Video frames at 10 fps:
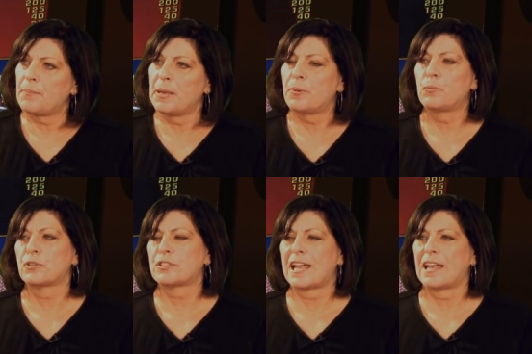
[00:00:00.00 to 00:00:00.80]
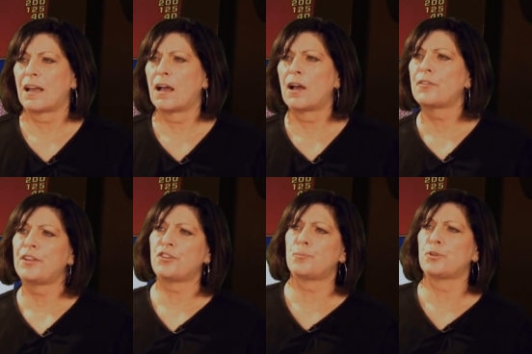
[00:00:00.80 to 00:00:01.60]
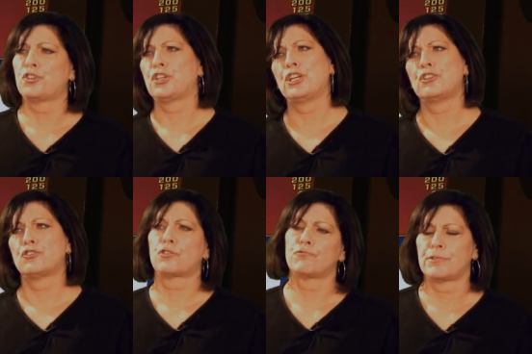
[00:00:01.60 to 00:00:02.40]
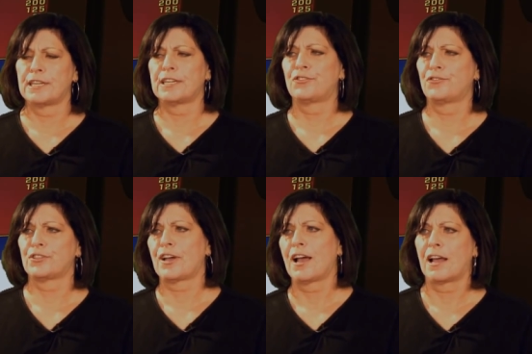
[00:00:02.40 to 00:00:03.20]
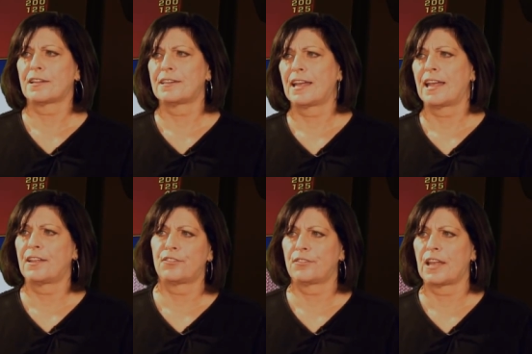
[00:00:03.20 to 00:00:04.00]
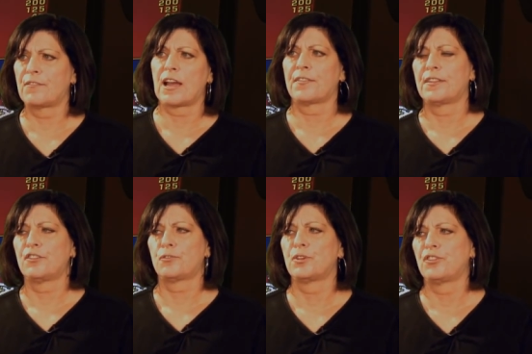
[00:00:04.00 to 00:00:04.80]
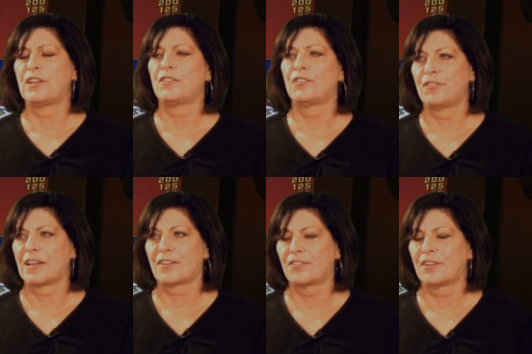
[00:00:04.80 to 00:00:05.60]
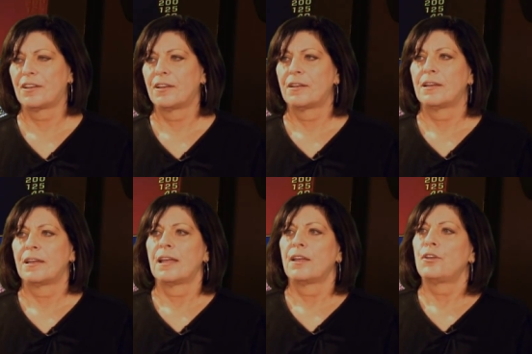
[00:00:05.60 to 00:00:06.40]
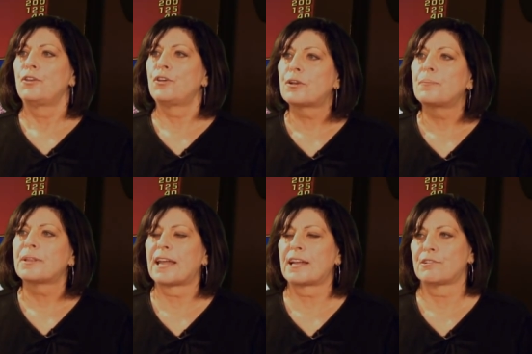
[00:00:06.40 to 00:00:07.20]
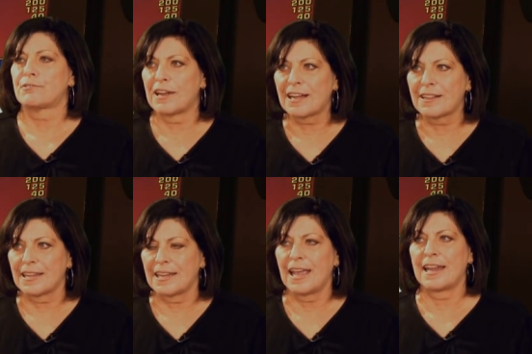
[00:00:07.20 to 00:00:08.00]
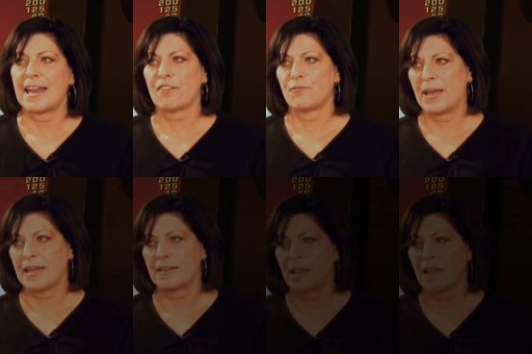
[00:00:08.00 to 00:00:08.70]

Edge. Linda also writes monthly columns about video poker for several gaming magazines. And now, here's Linda Boyd.